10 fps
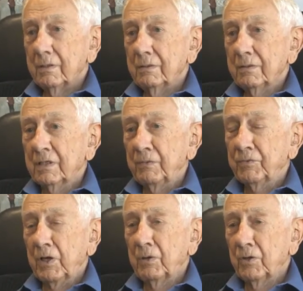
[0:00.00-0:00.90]
it kept
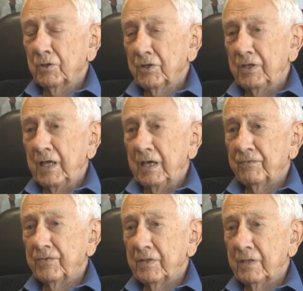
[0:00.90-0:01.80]
on looking day
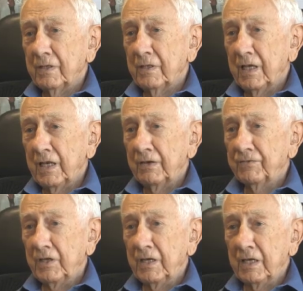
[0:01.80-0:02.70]
after, uh, night
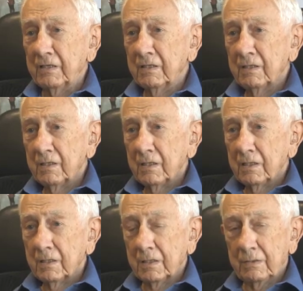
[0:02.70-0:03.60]
after night,
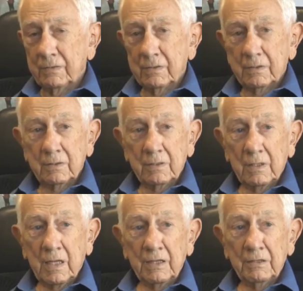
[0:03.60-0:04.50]
and the
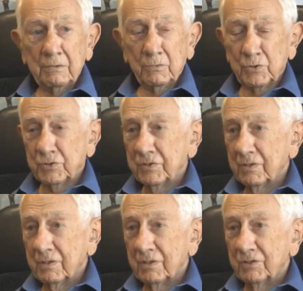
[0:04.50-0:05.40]
lightning was
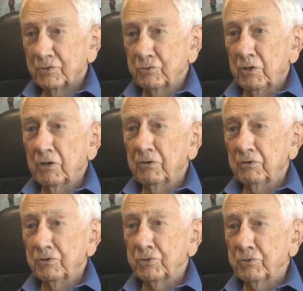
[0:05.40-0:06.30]
stronger
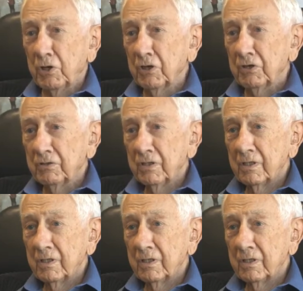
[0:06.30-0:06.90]
and stronger.